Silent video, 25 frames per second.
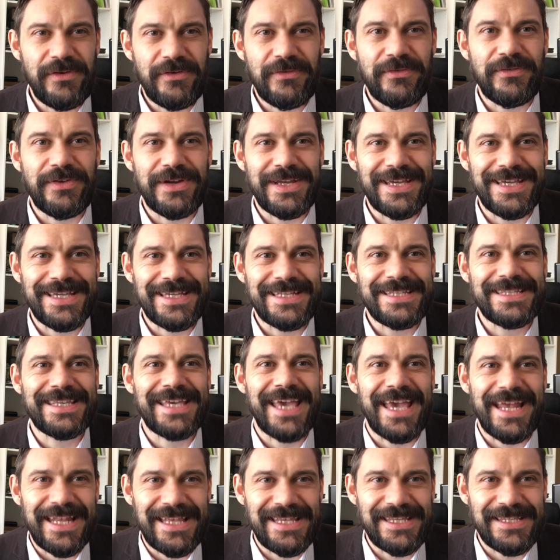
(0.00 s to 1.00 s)
feel free to
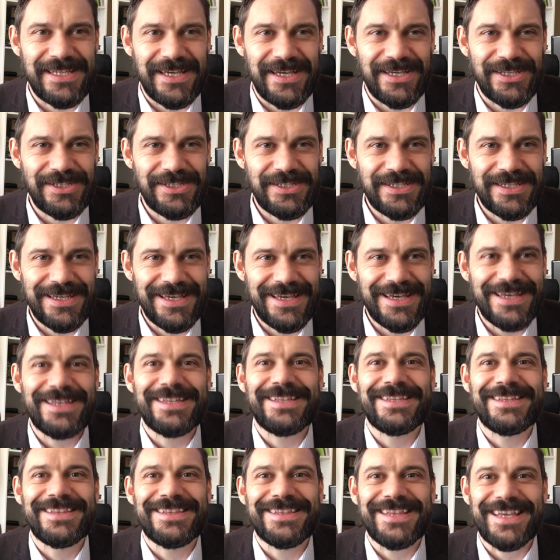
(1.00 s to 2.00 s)
get in touch.
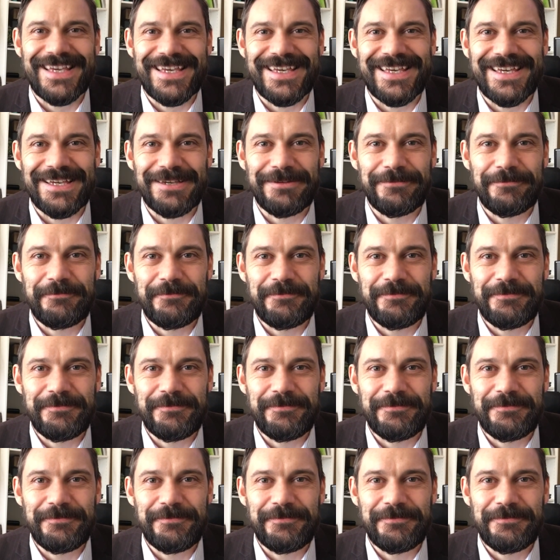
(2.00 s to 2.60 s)
Thank you.